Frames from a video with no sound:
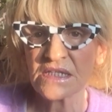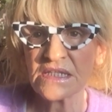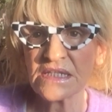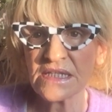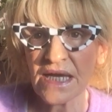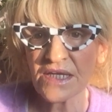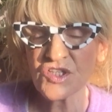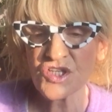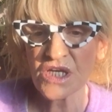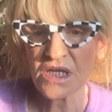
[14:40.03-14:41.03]

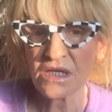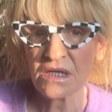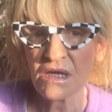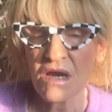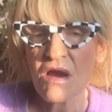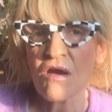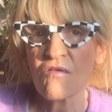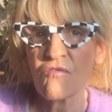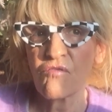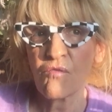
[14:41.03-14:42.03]
Detaching
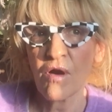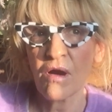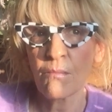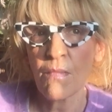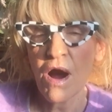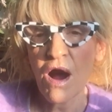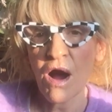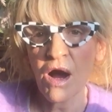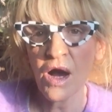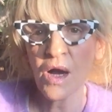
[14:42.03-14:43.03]
from
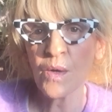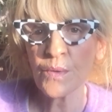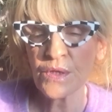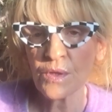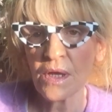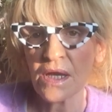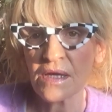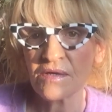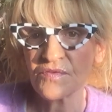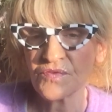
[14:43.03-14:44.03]
how you
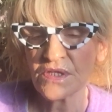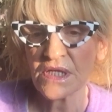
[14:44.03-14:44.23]
lived